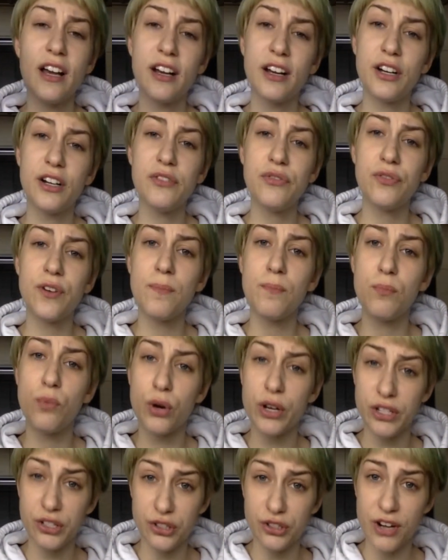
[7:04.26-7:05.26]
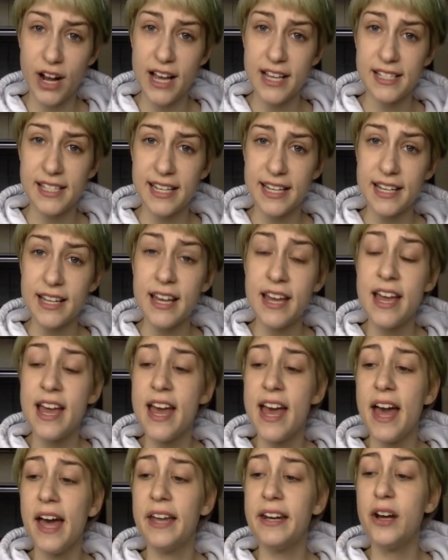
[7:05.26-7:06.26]
good for moisturizing,
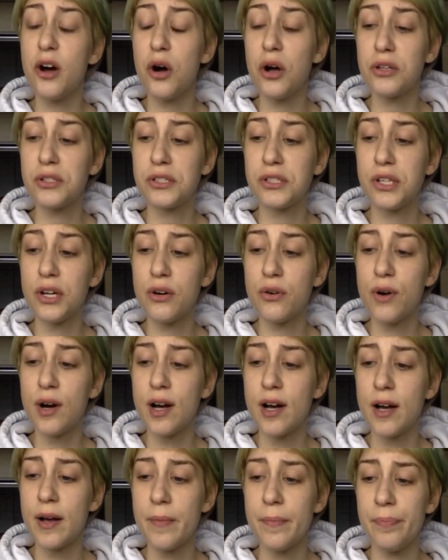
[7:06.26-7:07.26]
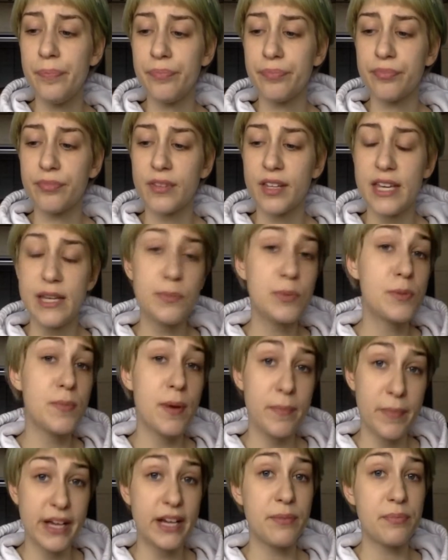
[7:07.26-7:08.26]
and it also keeps my
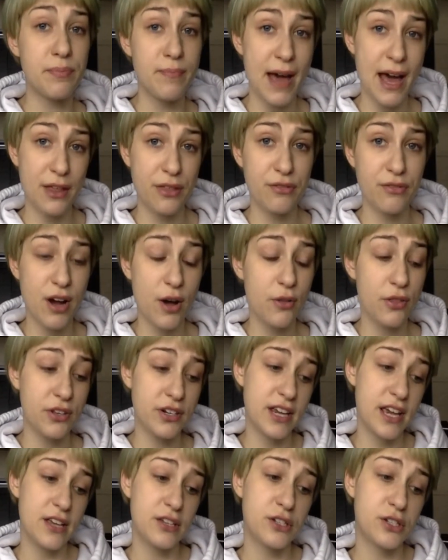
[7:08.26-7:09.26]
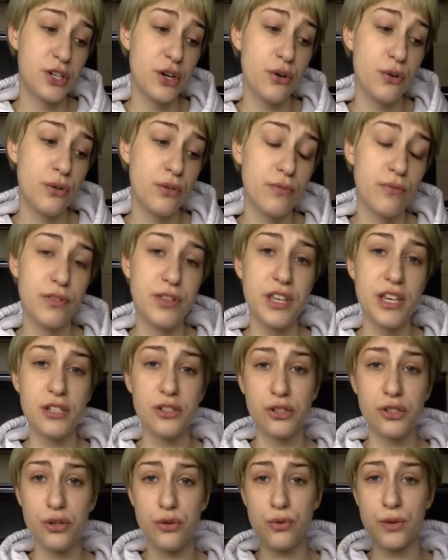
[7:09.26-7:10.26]
makeup matte throughout the day. So
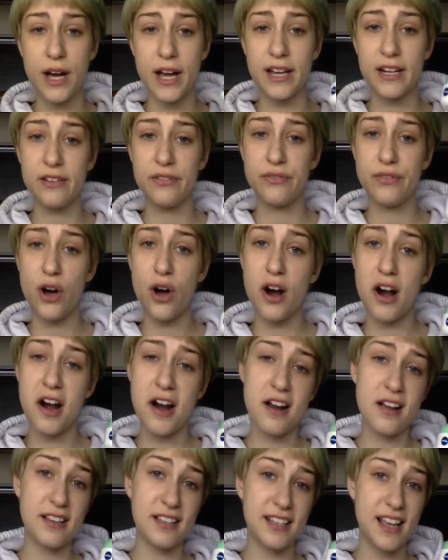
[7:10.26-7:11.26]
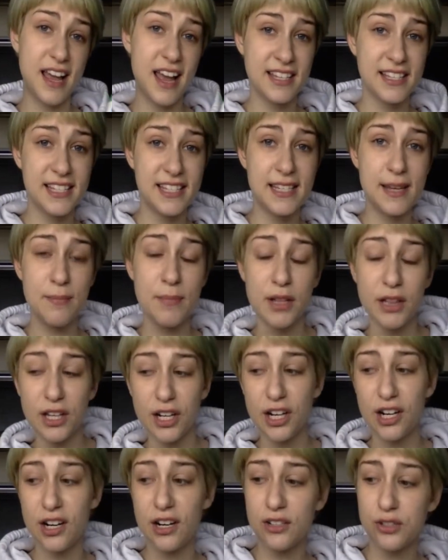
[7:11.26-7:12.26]
these two kind of are a
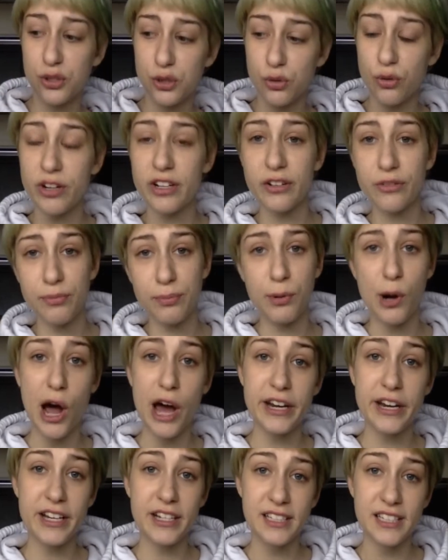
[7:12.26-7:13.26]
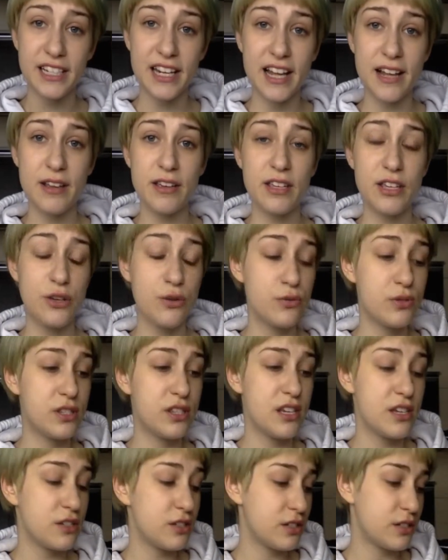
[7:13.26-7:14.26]
similar sort of product, and I use
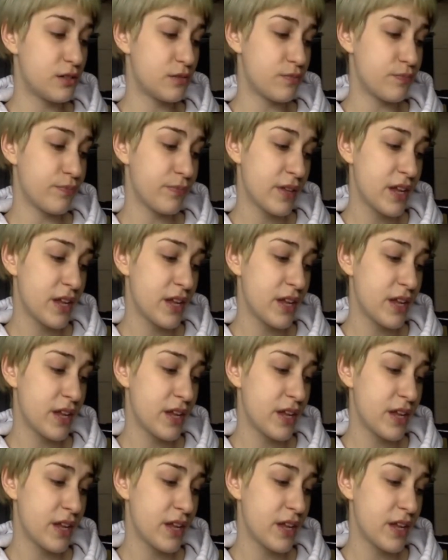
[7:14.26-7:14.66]
these,